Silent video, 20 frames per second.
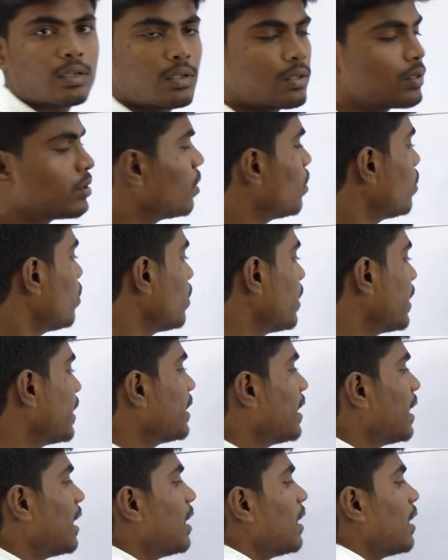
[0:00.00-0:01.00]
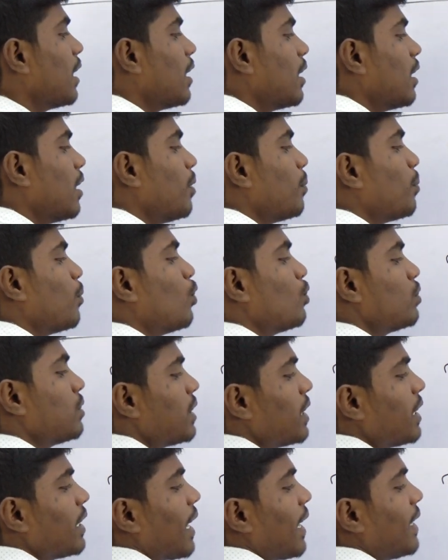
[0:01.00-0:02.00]
So in Telangana,
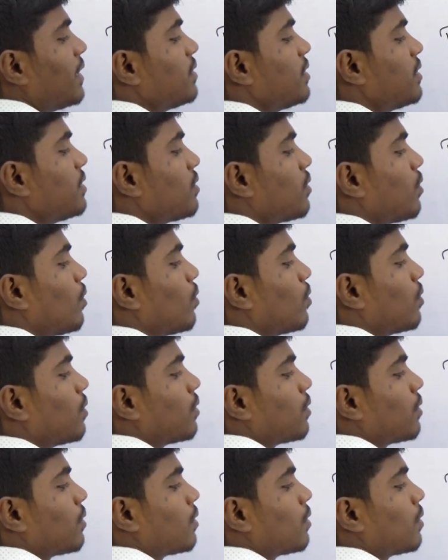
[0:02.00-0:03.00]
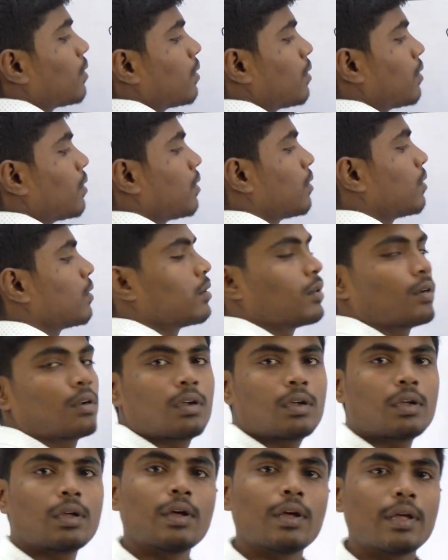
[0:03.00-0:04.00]
mostly rice is grown.
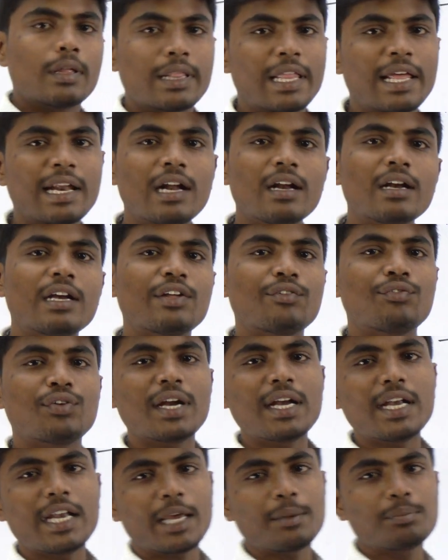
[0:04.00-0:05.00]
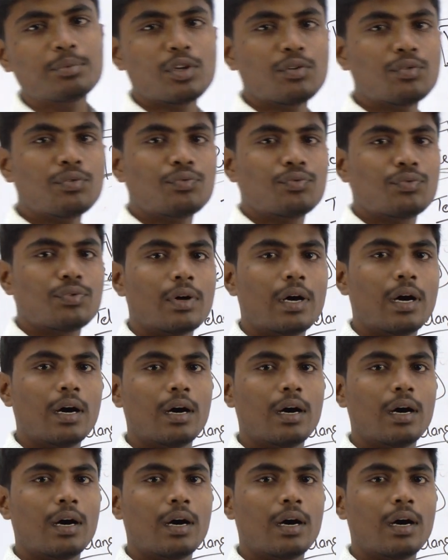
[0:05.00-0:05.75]
There are different types of